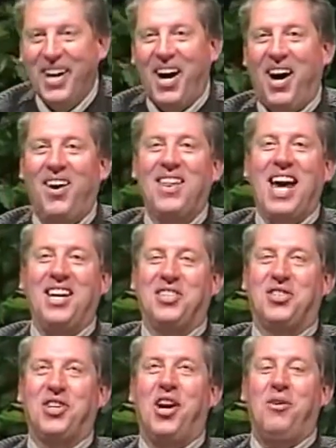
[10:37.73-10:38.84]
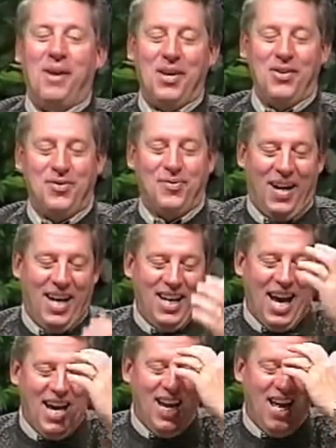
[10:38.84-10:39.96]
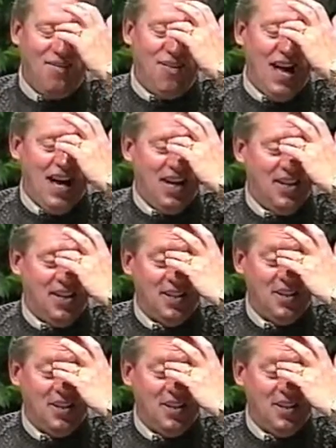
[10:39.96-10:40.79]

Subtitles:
Oh, that is so much fun. I love that.